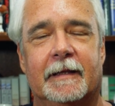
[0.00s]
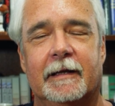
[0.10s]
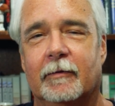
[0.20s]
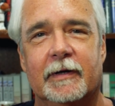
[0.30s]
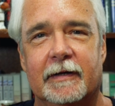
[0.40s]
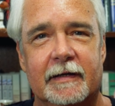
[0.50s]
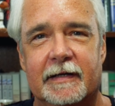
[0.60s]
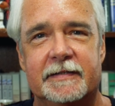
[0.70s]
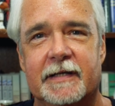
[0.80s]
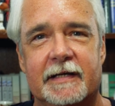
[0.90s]
you know,
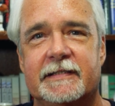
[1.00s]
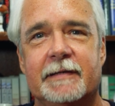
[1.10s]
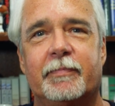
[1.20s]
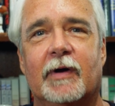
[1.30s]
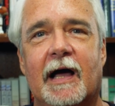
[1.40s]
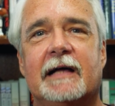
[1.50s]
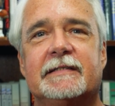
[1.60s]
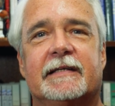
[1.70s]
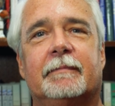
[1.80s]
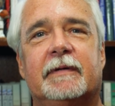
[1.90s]
a simple
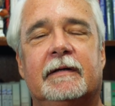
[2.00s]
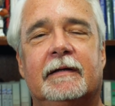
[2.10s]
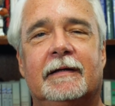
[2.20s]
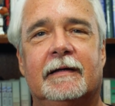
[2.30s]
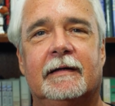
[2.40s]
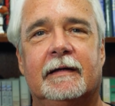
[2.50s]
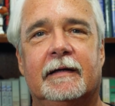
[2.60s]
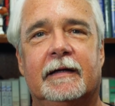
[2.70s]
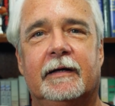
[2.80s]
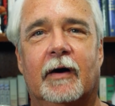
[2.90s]
concept.
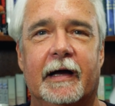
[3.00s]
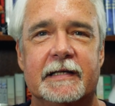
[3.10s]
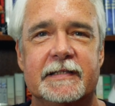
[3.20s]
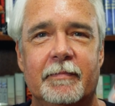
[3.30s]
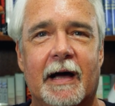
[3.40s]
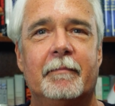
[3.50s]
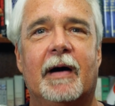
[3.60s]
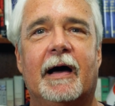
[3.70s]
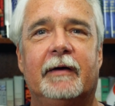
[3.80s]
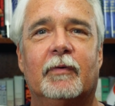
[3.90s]
You know, I guess in my
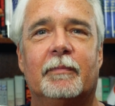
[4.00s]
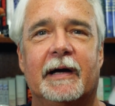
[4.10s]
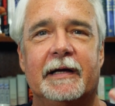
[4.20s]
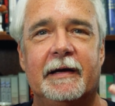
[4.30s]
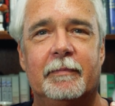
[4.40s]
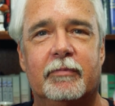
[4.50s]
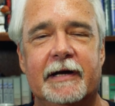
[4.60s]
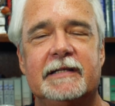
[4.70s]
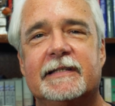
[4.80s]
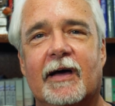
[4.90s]
mind, what my
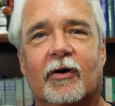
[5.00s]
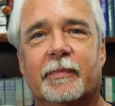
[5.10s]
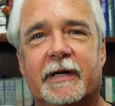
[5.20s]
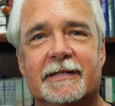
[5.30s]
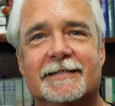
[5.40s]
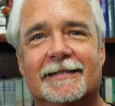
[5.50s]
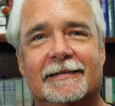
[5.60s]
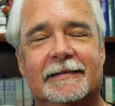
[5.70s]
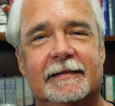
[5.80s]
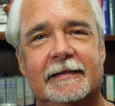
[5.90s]
brain's telling me is,
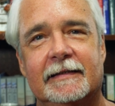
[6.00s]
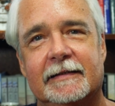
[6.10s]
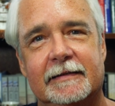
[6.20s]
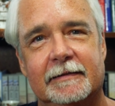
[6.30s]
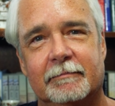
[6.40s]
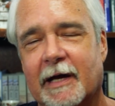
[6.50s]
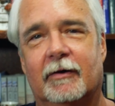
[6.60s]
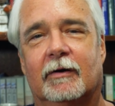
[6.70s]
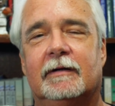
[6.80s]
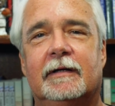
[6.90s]

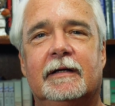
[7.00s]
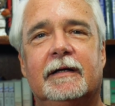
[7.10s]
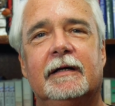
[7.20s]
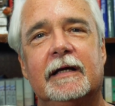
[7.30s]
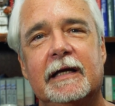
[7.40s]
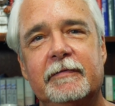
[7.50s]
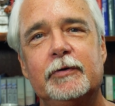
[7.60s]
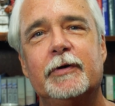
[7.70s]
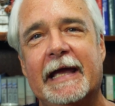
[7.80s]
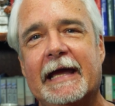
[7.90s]
Michael, if
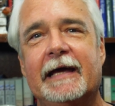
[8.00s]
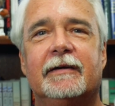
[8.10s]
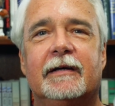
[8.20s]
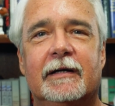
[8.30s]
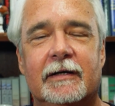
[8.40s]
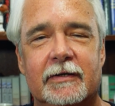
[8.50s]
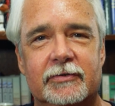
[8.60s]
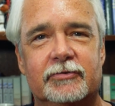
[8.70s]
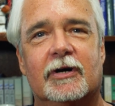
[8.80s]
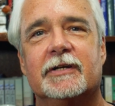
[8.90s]
you can't
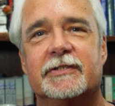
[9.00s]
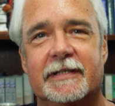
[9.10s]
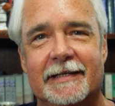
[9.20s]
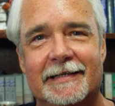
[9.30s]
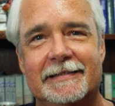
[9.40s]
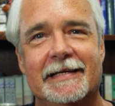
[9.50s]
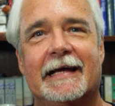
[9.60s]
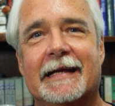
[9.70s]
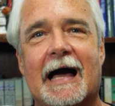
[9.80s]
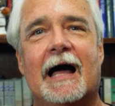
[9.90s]
trust
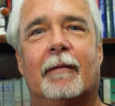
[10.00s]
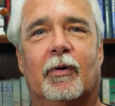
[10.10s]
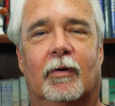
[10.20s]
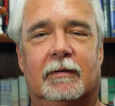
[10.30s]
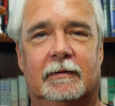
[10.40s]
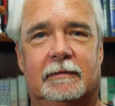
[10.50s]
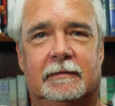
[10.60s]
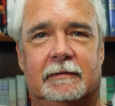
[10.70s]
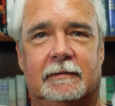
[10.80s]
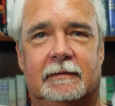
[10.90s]
Ted Koppel,
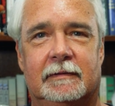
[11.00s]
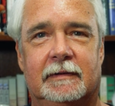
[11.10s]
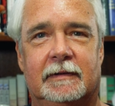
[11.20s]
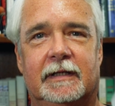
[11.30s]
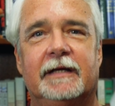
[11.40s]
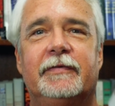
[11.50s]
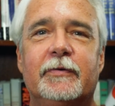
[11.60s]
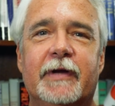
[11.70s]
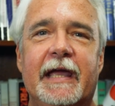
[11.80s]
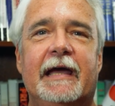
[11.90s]
if
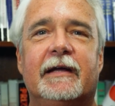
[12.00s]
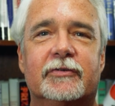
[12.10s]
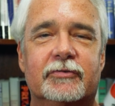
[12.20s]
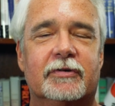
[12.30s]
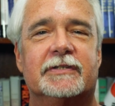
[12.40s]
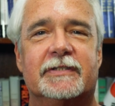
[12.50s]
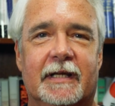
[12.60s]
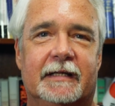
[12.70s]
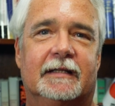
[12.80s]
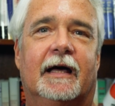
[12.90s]
you can't trust
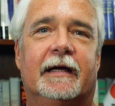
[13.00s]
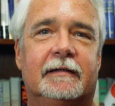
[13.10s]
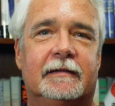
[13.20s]
Nightline,